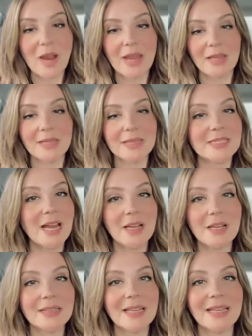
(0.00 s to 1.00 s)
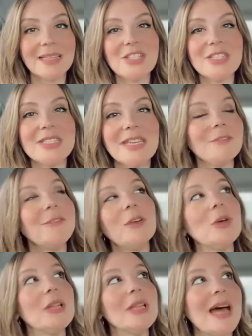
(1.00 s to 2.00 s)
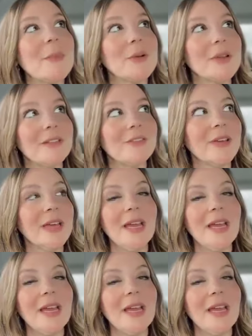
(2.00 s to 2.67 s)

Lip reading: it just didn't feel collaborative. And